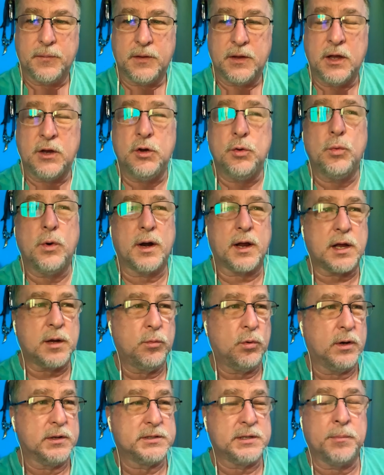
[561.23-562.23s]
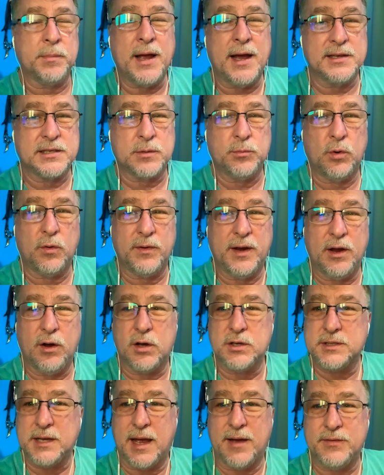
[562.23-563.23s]
and you want to come over, some guys come over here,
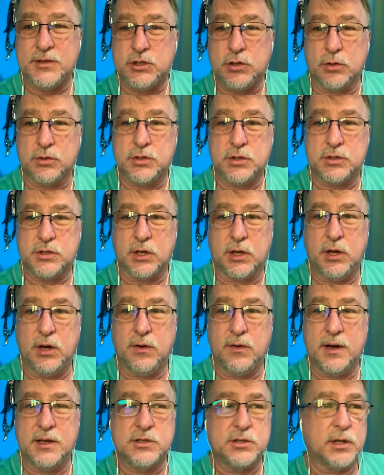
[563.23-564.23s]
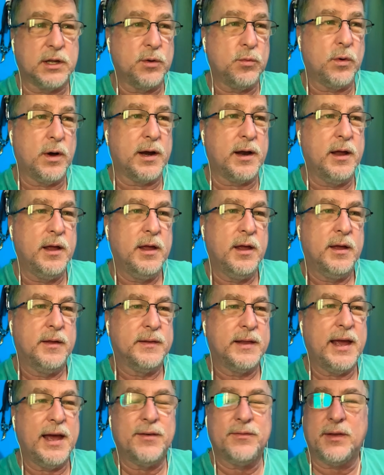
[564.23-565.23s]
all they have is Social Security, so
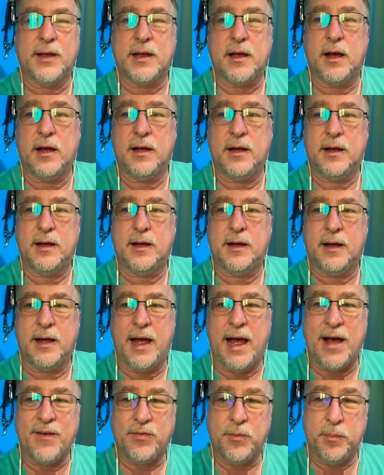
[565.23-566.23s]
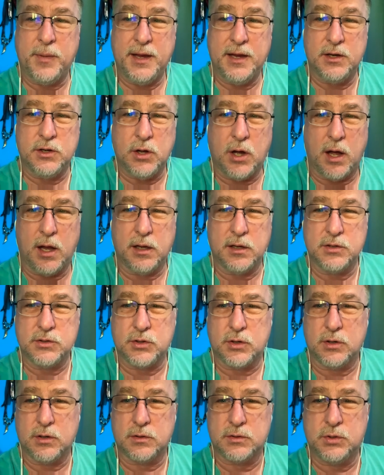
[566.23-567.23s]
they have like a $500,000
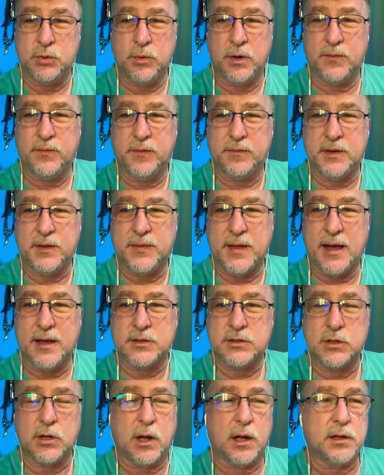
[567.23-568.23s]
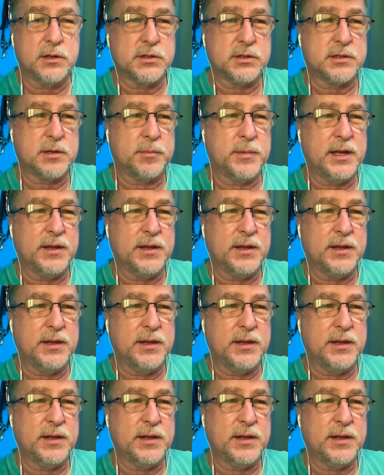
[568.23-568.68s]
or $250,000 or something.